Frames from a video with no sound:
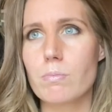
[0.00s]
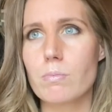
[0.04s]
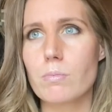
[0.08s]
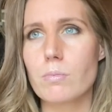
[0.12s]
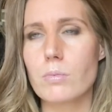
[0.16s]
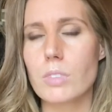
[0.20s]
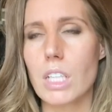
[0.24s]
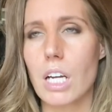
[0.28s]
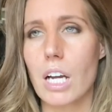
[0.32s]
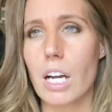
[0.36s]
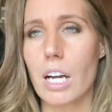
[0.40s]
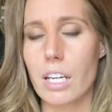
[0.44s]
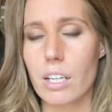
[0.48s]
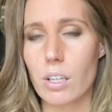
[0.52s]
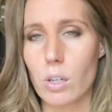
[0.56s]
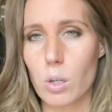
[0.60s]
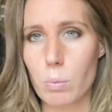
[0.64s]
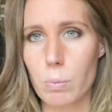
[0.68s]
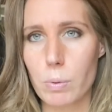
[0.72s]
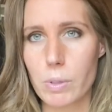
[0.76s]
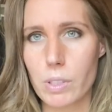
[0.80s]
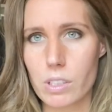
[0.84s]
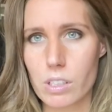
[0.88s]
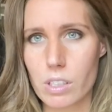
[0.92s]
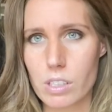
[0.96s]

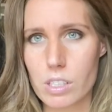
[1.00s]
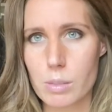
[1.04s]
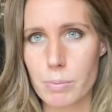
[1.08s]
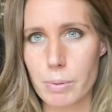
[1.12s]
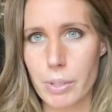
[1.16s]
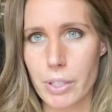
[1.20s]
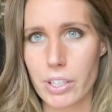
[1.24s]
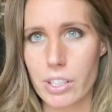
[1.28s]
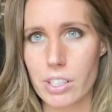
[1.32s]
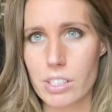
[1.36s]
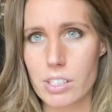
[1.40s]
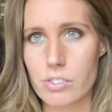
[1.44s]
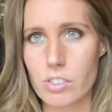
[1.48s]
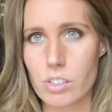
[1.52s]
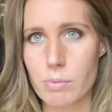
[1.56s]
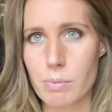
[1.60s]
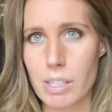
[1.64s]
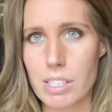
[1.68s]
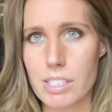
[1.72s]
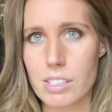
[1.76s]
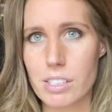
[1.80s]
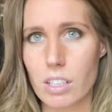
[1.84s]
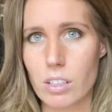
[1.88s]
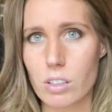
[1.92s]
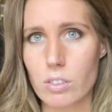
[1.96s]
eye-opening experience for
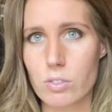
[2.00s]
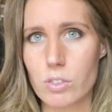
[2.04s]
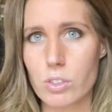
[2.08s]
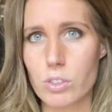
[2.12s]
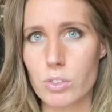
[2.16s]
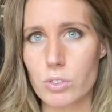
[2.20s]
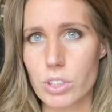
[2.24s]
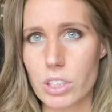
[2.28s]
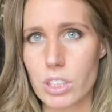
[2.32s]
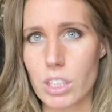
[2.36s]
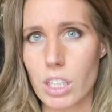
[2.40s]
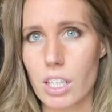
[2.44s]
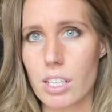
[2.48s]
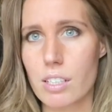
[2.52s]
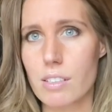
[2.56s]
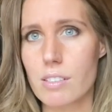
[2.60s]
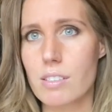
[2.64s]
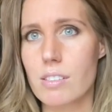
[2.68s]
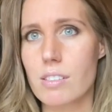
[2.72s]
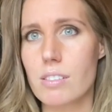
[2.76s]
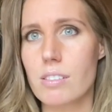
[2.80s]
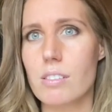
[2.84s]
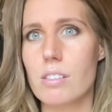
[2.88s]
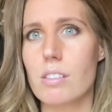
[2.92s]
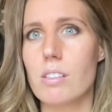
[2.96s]
myself to
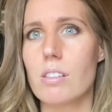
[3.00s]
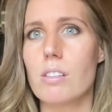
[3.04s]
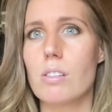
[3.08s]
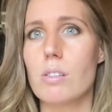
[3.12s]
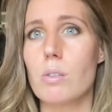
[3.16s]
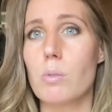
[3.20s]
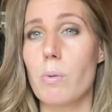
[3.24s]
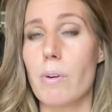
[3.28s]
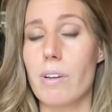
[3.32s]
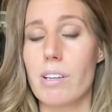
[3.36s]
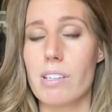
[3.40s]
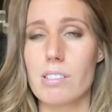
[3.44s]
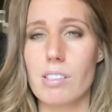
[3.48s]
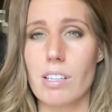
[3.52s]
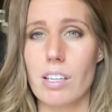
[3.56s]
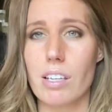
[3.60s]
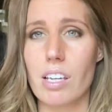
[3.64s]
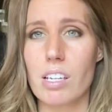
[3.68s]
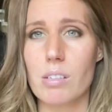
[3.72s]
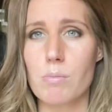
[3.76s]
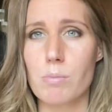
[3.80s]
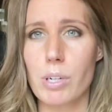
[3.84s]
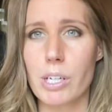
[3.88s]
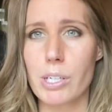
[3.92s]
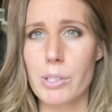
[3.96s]
realize the ways I
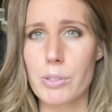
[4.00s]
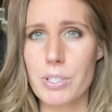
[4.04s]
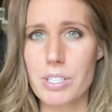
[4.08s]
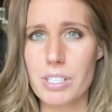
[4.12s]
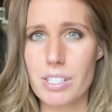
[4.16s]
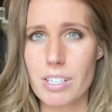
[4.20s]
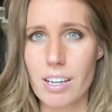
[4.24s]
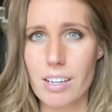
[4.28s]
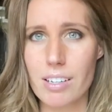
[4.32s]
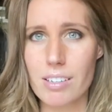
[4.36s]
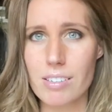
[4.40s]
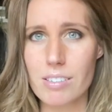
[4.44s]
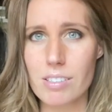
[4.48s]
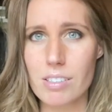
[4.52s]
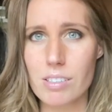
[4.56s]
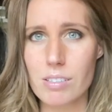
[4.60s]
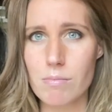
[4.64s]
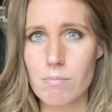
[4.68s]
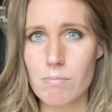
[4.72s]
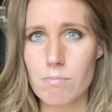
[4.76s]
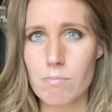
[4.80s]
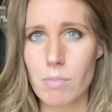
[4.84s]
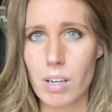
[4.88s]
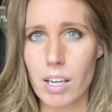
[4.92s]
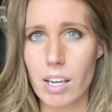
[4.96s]
can prioritize
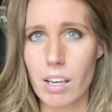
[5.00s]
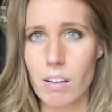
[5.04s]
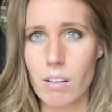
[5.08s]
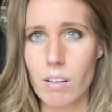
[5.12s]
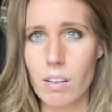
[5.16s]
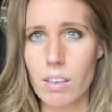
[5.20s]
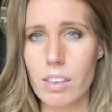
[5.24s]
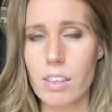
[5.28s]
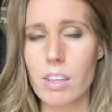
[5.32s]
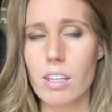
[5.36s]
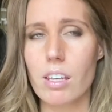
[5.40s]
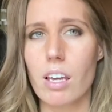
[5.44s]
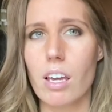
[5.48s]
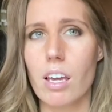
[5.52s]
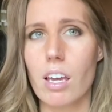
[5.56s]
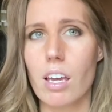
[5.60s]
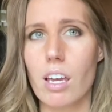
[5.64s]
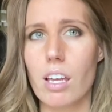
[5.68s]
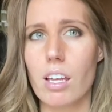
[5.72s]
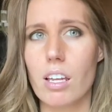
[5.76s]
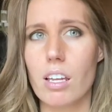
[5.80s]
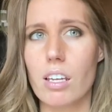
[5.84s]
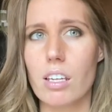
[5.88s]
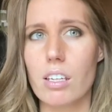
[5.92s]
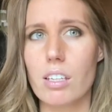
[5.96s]
my health
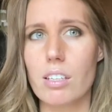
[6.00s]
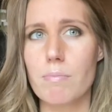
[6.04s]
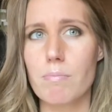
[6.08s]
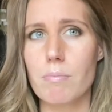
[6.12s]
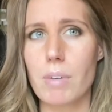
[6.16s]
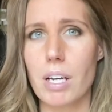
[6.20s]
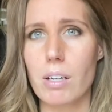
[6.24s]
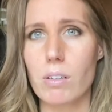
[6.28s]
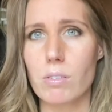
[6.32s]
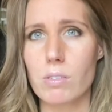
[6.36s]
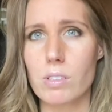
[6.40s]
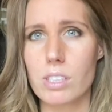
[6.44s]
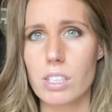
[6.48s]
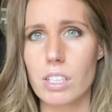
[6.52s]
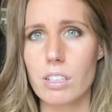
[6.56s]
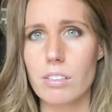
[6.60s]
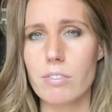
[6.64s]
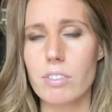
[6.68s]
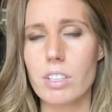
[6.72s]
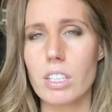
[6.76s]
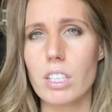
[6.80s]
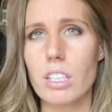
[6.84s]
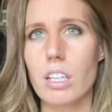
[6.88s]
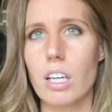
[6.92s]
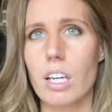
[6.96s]
and my own
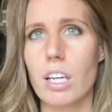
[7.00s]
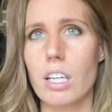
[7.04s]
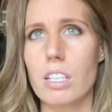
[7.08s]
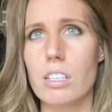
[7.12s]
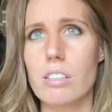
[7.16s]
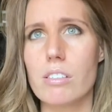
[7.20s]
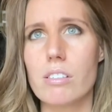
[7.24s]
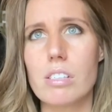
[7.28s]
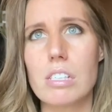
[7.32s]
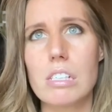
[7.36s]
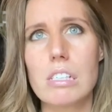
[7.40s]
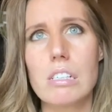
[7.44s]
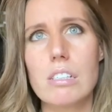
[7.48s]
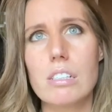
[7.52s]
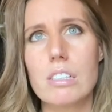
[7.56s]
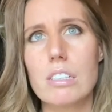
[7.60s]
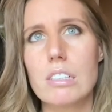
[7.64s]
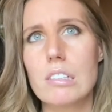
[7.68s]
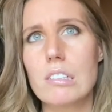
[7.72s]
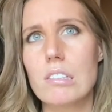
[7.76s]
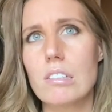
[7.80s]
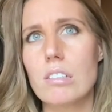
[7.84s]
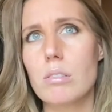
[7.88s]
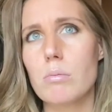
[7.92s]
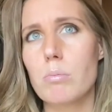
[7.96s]
safety and
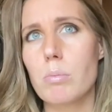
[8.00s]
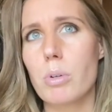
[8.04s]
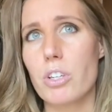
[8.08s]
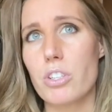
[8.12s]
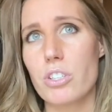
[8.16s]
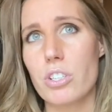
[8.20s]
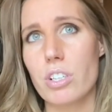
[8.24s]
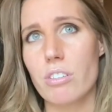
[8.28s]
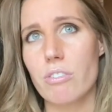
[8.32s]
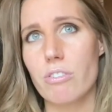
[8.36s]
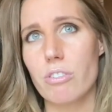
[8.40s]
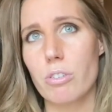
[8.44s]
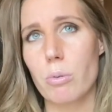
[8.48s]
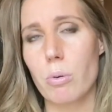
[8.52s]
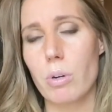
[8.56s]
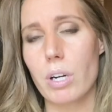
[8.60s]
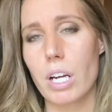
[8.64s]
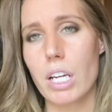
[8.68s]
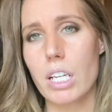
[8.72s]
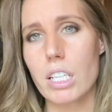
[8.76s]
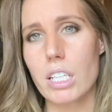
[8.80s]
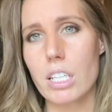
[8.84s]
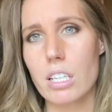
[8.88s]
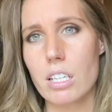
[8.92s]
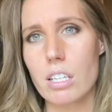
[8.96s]
pushing for what I
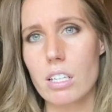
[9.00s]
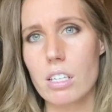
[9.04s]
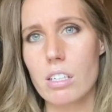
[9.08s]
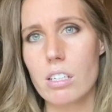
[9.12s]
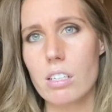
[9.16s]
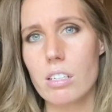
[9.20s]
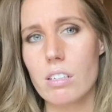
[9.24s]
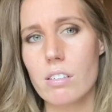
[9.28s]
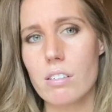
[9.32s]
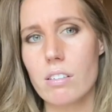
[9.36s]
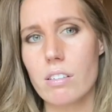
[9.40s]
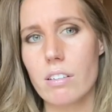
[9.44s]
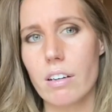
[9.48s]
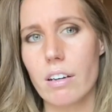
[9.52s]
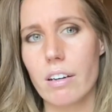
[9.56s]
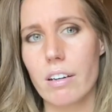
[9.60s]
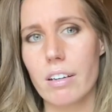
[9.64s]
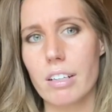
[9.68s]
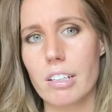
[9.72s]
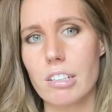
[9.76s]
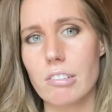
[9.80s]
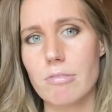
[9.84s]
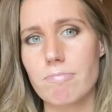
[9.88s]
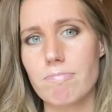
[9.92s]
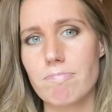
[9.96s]
need,
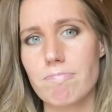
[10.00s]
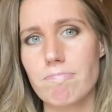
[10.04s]
um,